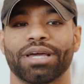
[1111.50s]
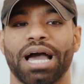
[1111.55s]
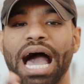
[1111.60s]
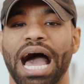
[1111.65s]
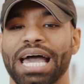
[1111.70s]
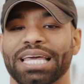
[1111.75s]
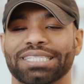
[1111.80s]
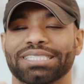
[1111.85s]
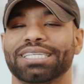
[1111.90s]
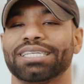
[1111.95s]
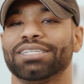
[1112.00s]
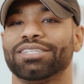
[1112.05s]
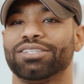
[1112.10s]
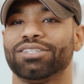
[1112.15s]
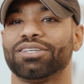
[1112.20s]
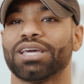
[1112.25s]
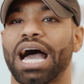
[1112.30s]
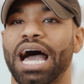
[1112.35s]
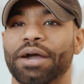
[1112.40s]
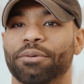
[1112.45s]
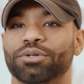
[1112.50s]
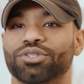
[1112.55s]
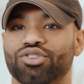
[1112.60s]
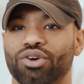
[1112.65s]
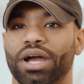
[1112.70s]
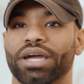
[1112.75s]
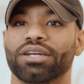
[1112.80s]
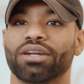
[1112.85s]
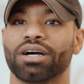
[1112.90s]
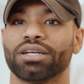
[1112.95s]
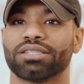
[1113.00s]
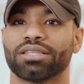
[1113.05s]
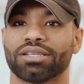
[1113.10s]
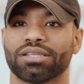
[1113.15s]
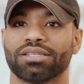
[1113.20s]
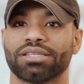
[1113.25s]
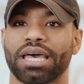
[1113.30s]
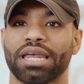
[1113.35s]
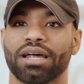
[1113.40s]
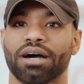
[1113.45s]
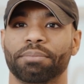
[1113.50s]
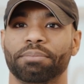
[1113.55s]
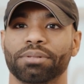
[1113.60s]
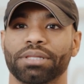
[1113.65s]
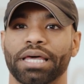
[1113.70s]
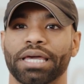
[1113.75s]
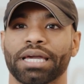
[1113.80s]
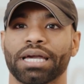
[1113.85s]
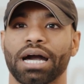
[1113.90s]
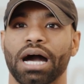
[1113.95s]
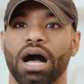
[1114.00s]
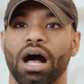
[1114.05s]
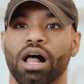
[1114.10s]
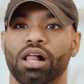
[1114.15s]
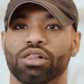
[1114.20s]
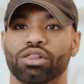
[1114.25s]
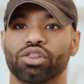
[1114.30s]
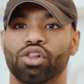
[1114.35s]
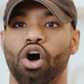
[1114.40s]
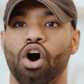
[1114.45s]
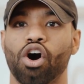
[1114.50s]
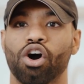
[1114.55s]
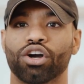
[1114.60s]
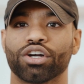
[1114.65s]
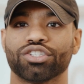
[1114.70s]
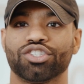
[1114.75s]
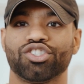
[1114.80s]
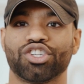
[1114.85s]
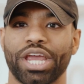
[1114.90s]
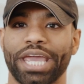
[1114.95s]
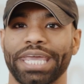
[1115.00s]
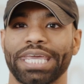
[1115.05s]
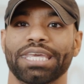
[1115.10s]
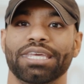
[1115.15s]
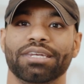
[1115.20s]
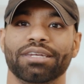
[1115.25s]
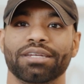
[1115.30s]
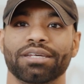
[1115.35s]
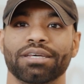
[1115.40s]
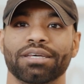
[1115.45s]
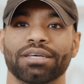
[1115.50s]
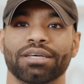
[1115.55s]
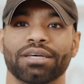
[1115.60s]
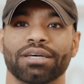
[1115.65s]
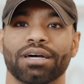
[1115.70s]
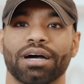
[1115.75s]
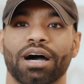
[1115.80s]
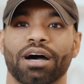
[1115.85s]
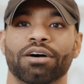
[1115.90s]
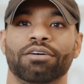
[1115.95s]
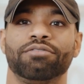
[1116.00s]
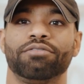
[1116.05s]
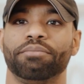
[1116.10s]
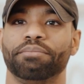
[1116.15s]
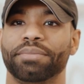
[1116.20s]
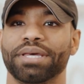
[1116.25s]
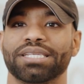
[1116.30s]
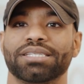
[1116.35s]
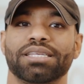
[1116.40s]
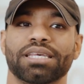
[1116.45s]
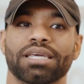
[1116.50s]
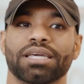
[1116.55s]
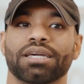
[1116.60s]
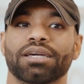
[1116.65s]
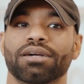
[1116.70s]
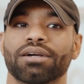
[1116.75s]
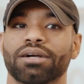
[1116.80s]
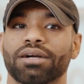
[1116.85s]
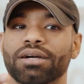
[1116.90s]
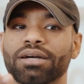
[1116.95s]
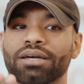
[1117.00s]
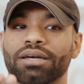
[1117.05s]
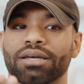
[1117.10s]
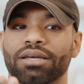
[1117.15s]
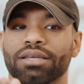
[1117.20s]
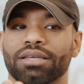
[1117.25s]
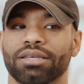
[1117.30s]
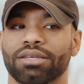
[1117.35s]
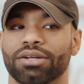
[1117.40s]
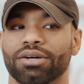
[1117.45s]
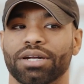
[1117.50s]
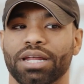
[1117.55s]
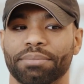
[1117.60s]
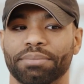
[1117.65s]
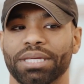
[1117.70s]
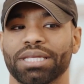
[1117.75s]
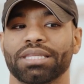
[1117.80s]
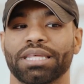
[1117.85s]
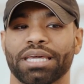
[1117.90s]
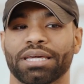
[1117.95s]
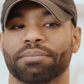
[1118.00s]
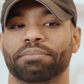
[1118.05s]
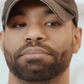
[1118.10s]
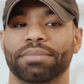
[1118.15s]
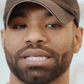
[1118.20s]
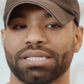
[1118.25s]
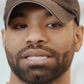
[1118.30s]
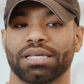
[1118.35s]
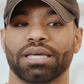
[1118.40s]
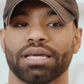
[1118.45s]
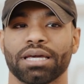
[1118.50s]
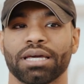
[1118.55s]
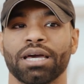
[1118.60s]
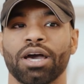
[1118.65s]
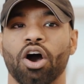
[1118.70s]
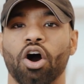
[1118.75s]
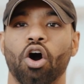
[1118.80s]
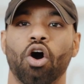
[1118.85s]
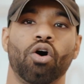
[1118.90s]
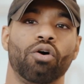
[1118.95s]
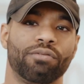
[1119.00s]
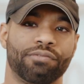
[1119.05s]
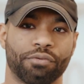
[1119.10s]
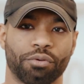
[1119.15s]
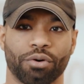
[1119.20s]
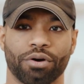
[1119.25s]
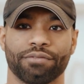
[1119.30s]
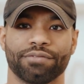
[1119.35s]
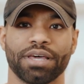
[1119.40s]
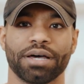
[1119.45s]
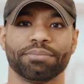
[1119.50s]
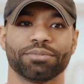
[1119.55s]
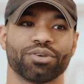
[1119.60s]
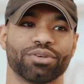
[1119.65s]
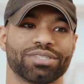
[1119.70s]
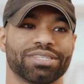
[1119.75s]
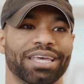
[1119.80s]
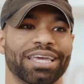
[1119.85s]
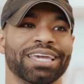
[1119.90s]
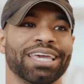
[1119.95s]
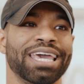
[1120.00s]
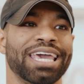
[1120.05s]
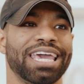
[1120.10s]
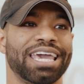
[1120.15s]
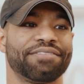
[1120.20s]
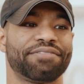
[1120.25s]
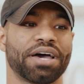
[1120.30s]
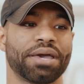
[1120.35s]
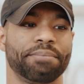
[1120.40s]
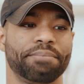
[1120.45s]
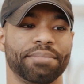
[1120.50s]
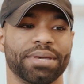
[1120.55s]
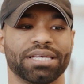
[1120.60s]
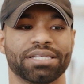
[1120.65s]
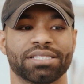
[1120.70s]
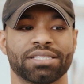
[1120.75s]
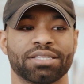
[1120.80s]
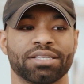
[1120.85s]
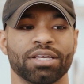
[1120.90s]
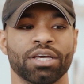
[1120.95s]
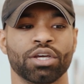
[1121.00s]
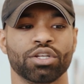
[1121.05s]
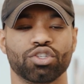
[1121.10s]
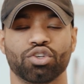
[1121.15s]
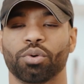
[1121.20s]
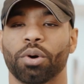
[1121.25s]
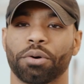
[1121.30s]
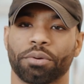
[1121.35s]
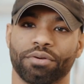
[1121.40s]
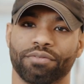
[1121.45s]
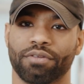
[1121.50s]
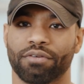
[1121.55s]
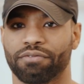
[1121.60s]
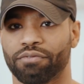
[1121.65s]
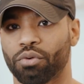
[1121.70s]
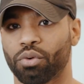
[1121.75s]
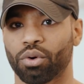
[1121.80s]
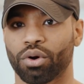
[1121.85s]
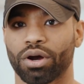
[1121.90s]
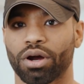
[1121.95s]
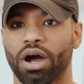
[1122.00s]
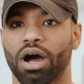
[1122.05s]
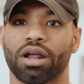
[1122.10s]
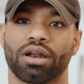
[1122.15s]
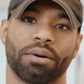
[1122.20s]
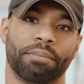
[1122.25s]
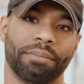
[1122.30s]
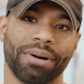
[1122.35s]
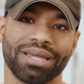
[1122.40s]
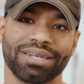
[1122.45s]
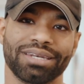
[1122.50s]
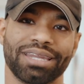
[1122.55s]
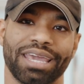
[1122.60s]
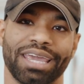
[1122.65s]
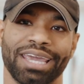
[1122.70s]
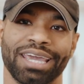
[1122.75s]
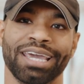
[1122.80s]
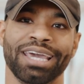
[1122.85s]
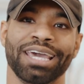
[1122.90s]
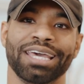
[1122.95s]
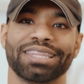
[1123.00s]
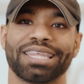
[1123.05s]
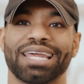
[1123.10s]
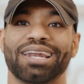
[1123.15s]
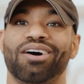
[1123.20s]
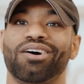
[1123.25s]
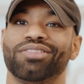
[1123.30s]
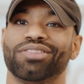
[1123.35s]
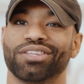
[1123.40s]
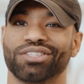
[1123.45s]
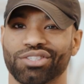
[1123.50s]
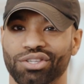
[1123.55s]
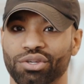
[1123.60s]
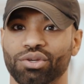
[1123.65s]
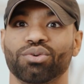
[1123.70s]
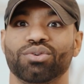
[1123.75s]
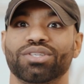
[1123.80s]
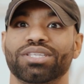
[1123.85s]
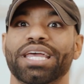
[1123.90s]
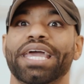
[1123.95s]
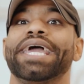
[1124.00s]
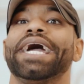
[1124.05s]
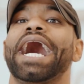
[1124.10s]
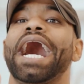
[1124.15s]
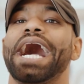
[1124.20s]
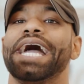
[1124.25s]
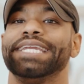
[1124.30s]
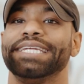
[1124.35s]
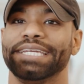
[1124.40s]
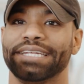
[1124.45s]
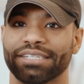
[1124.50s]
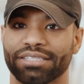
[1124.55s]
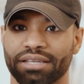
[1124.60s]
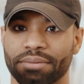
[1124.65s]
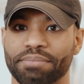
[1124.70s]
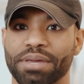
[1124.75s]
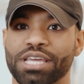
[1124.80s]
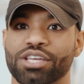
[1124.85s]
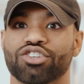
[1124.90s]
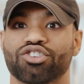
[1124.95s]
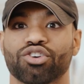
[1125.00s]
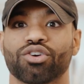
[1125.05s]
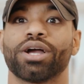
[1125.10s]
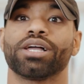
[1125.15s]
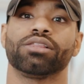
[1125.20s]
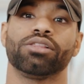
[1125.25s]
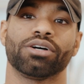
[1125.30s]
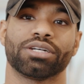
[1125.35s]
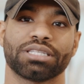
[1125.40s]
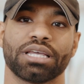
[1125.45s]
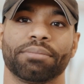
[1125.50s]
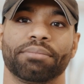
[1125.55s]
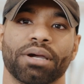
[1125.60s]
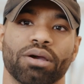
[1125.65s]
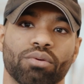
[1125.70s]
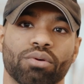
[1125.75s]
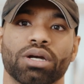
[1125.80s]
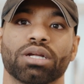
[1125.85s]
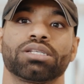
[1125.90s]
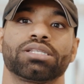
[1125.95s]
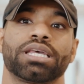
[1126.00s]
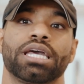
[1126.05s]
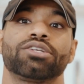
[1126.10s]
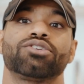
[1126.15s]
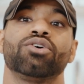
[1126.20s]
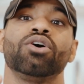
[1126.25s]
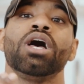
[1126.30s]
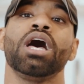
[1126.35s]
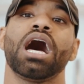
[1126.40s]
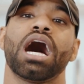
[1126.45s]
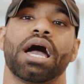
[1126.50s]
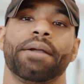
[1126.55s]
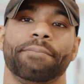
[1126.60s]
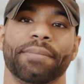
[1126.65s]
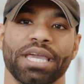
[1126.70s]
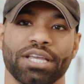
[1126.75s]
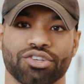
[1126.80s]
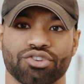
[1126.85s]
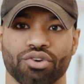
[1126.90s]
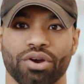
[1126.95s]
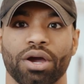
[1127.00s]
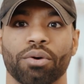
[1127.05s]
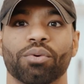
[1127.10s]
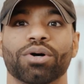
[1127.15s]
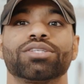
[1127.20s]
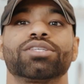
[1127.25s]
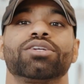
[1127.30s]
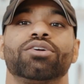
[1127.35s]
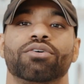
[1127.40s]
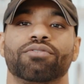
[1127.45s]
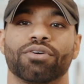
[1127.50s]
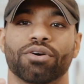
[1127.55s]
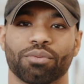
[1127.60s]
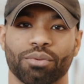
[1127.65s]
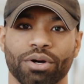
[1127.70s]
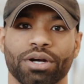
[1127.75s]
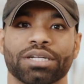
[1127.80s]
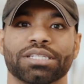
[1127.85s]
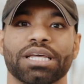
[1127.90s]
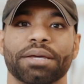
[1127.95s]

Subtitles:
I would try not to set up like a long chain of missing, you know what I mean? Like missing all 4 of them. So it's like, if I missed 2 out of the 4 on a Monday, then on the Tuesday, I needed to make sure I looked at my work schedule. I made sure I wasn't overworked.